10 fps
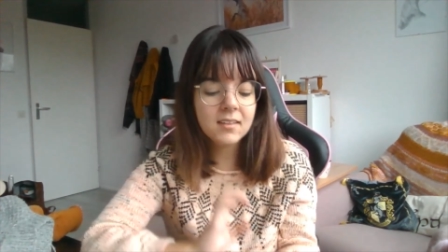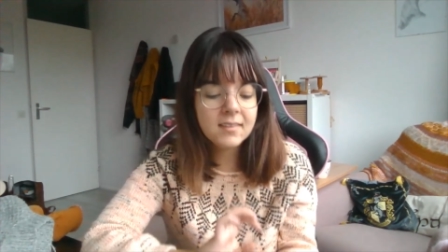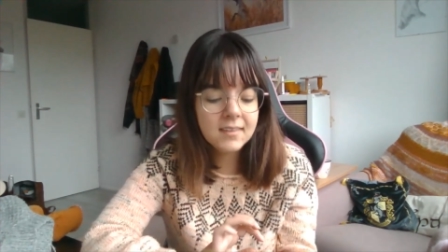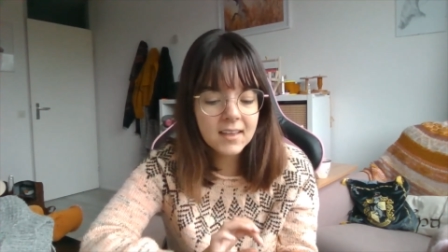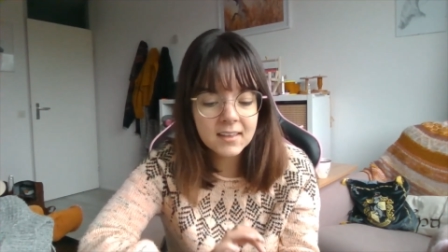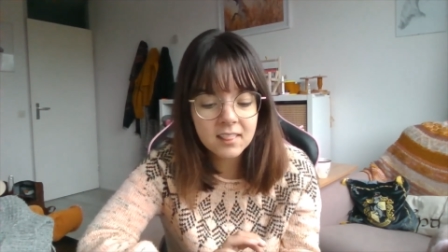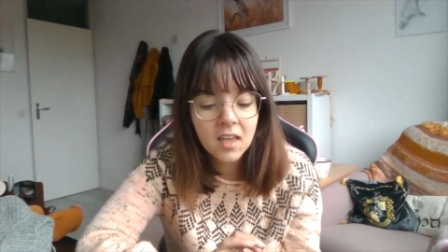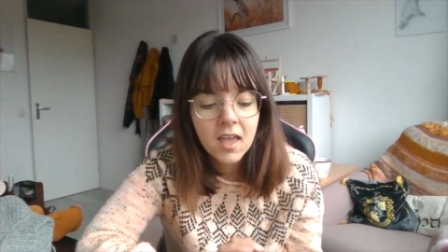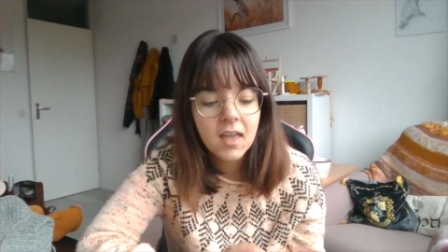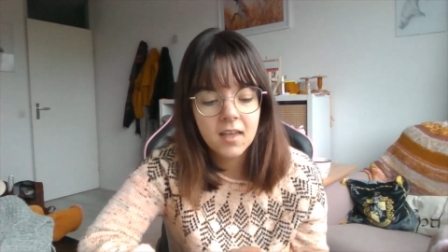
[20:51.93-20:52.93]
Then
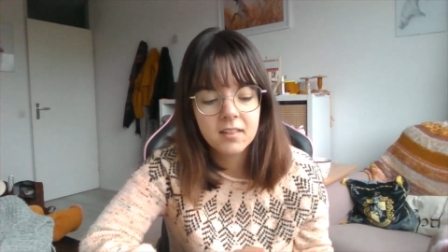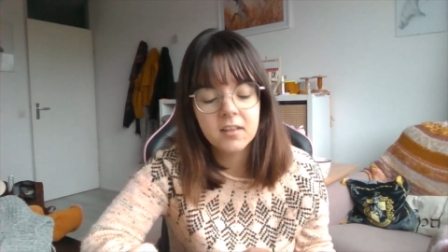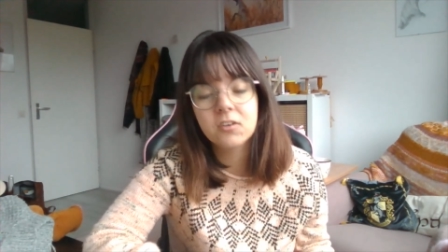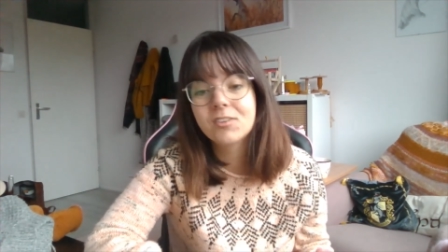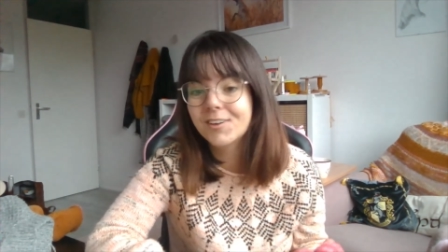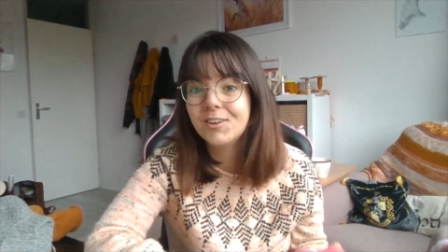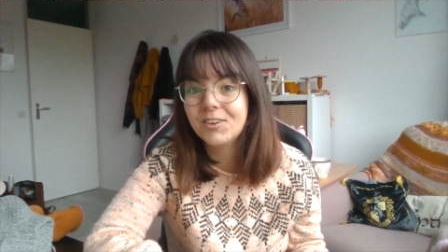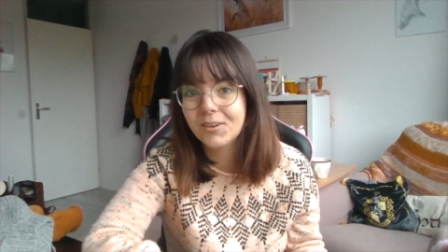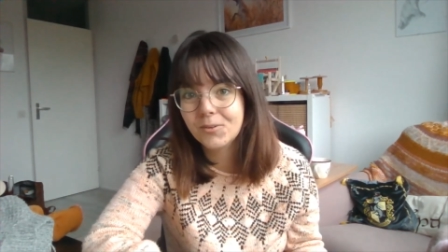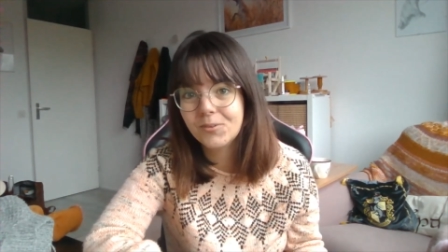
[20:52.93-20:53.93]
there's
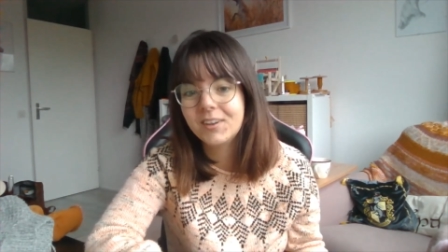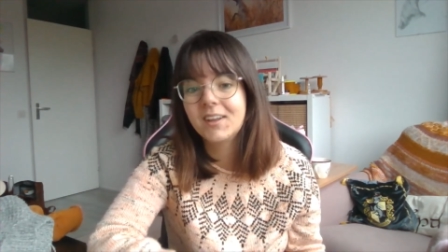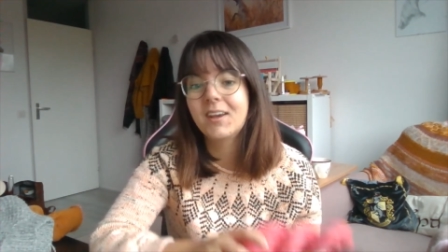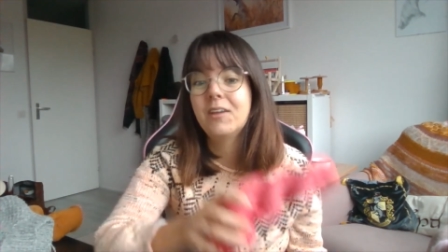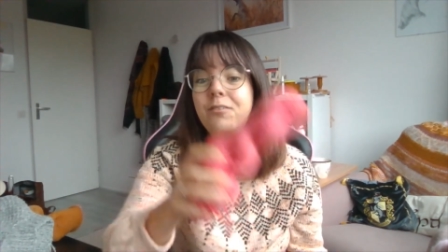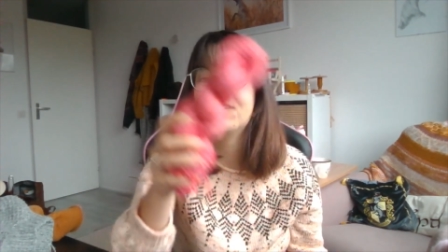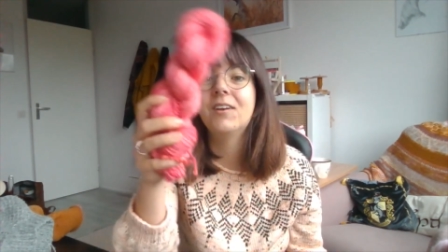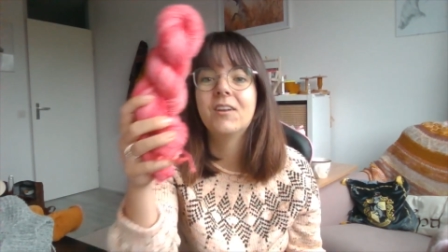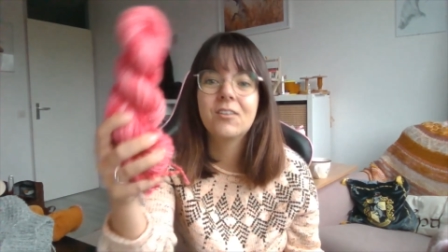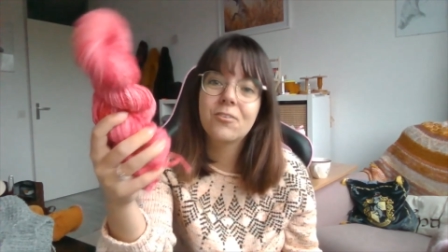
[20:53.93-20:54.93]
another one that I
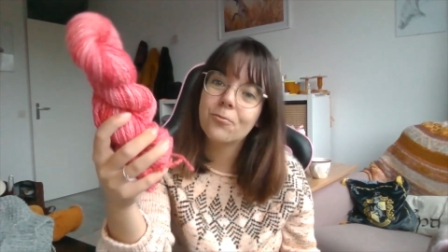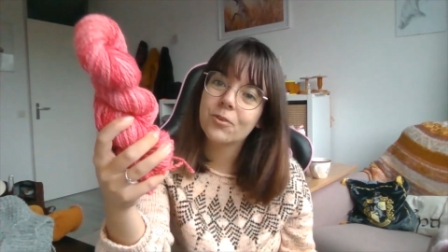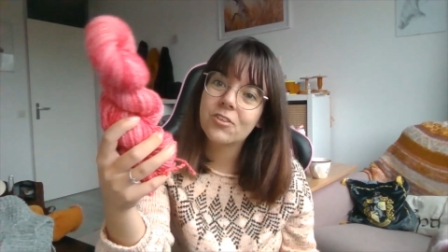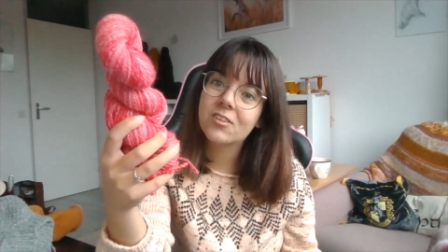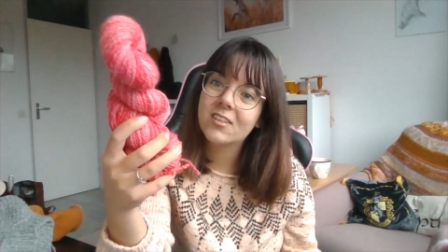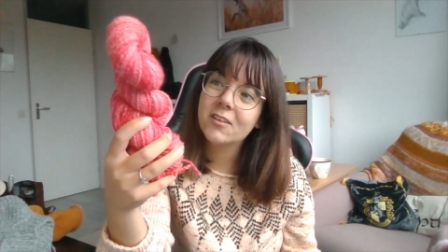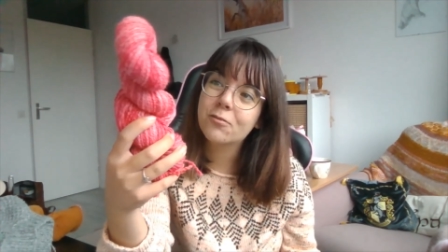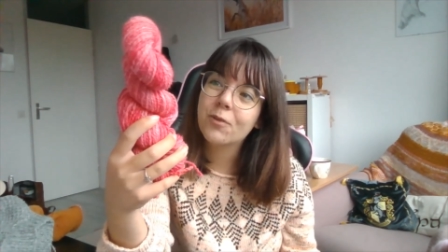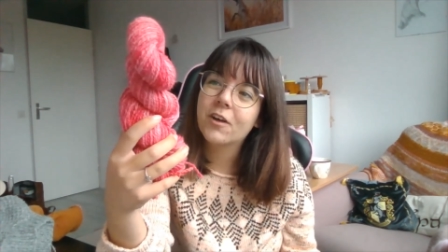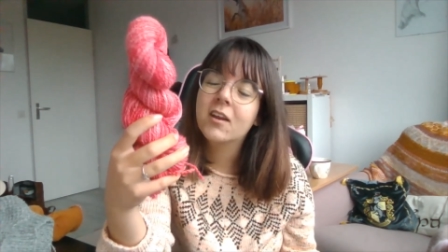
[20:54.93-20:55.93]
finished, which is this
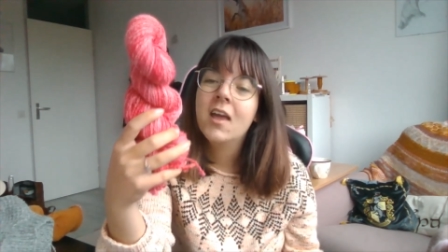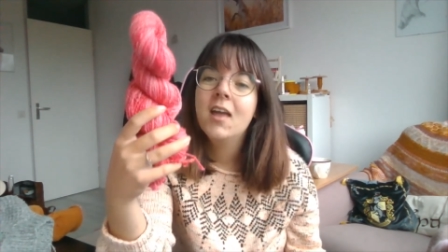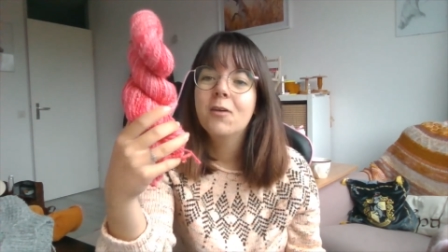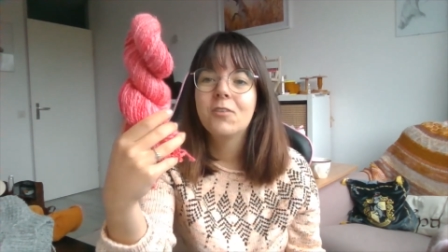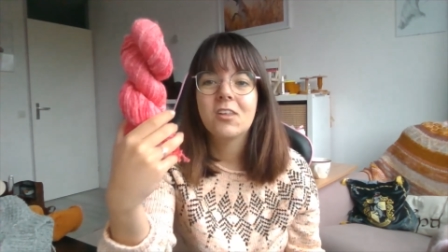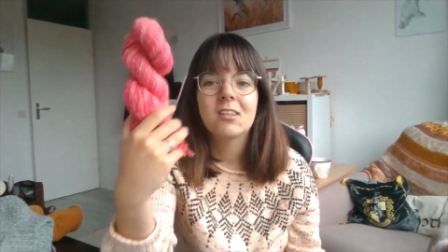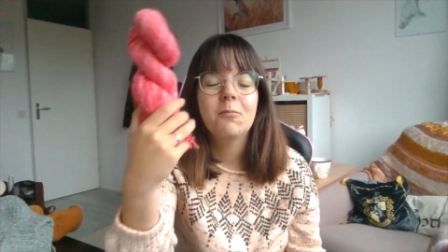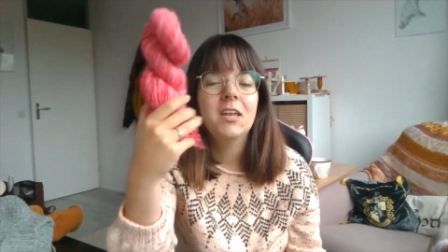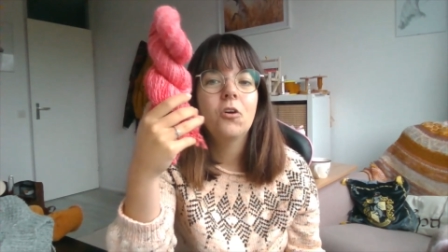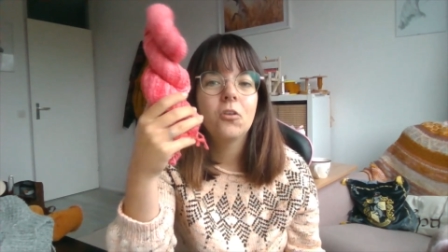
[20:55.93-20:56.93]
one, which has
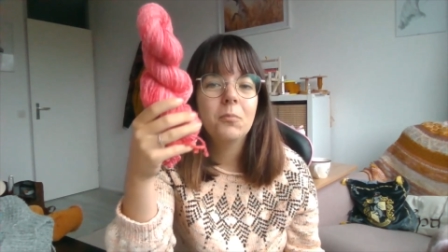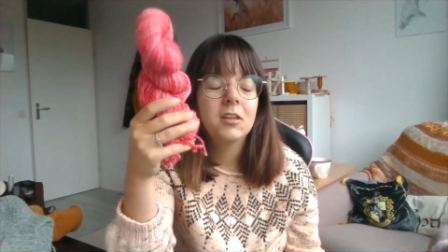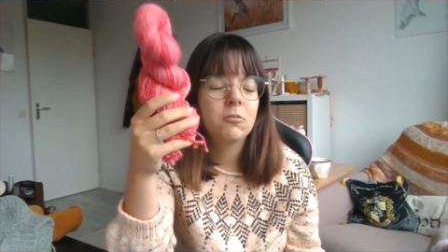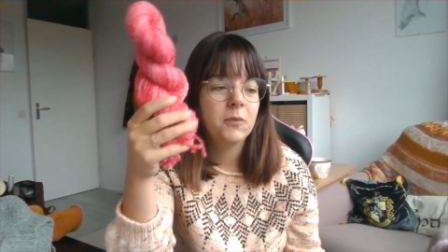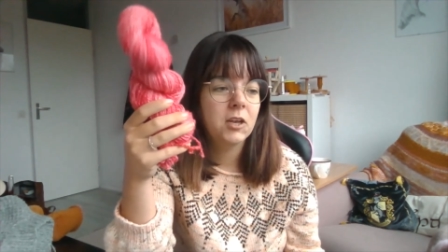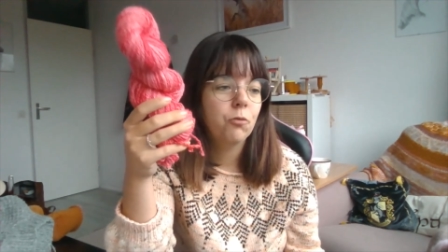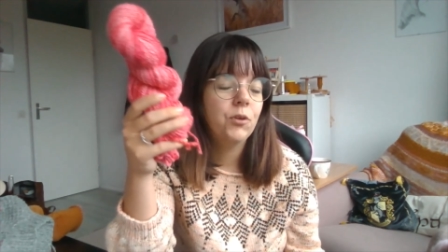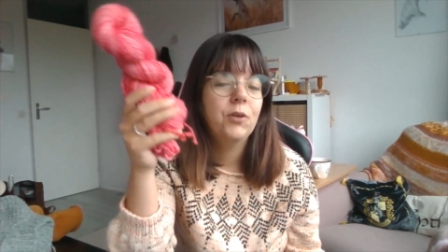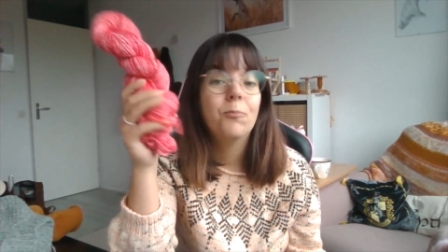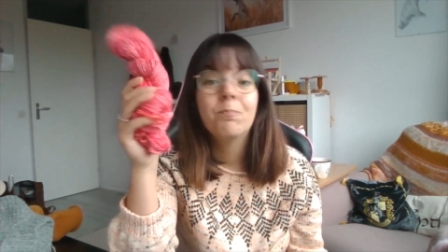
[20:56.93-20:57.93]
been on my spinning
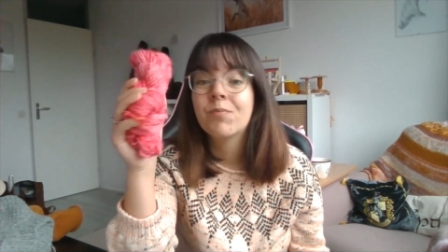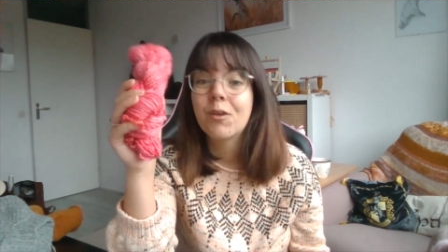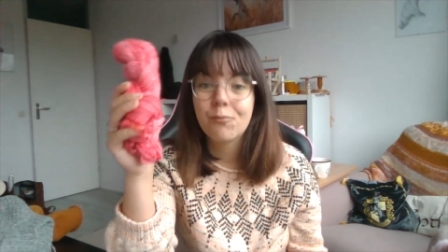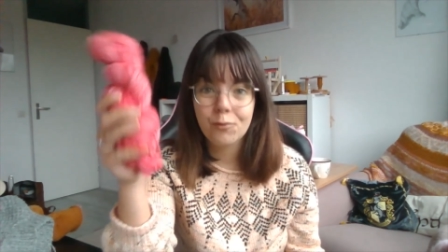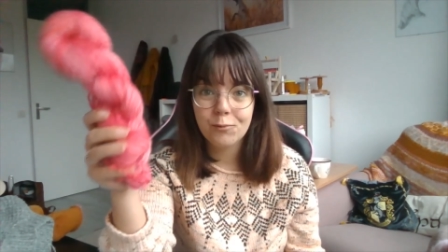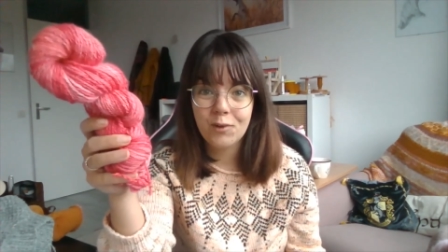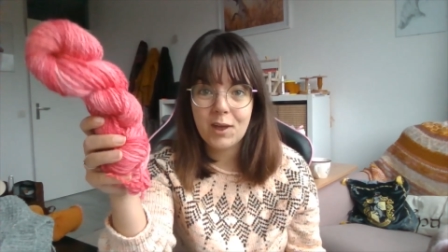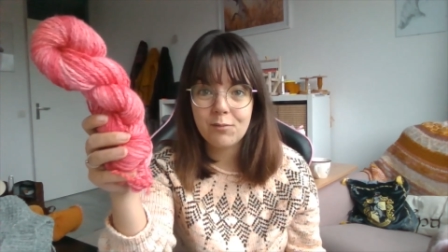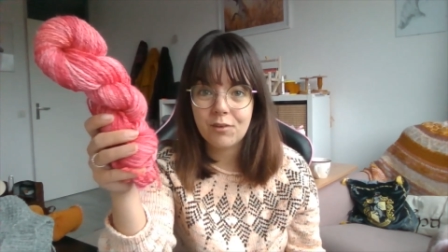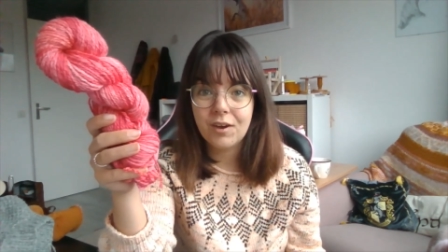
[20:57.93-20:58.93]
wheel for
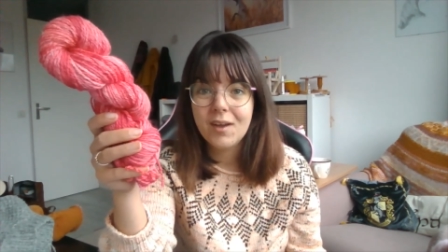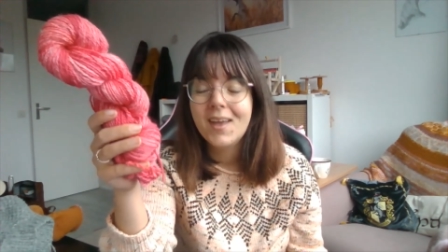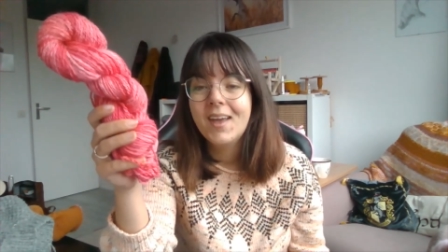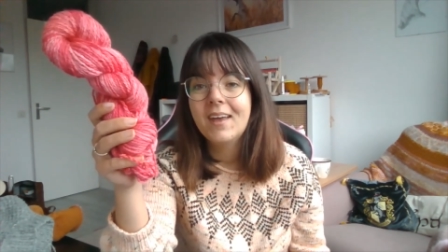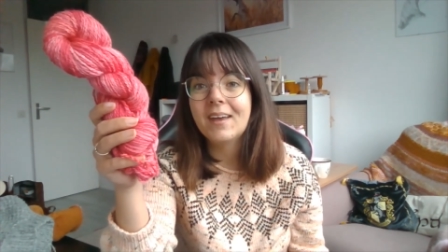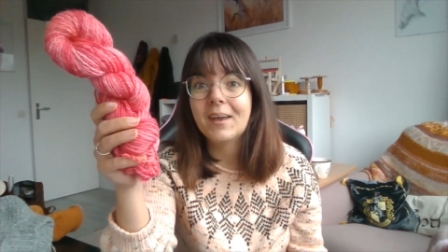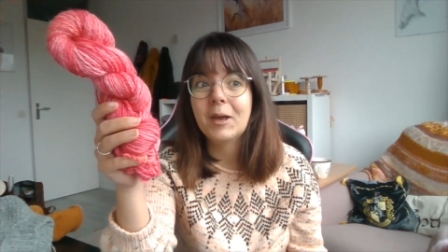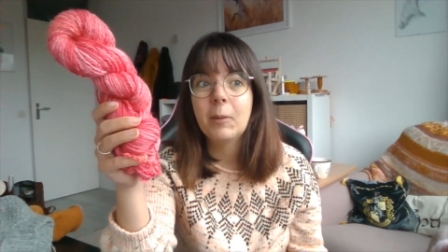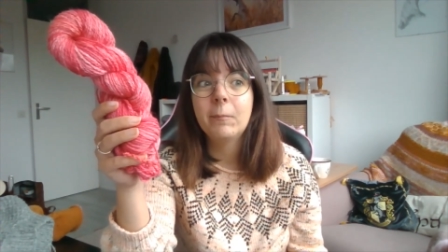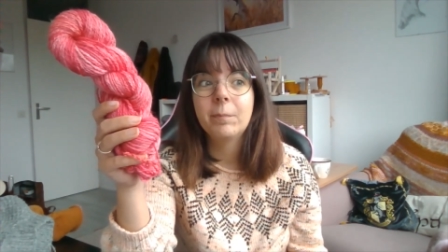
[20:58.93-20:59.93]
forever.
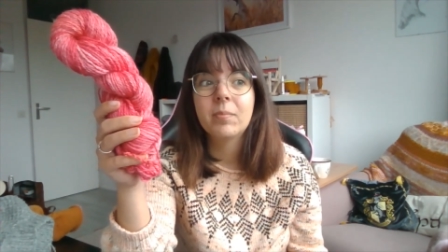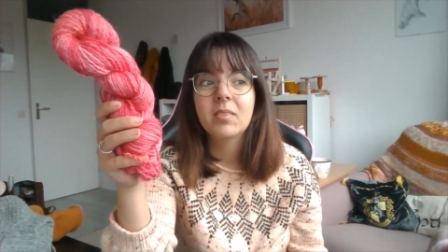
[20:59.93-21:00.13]
The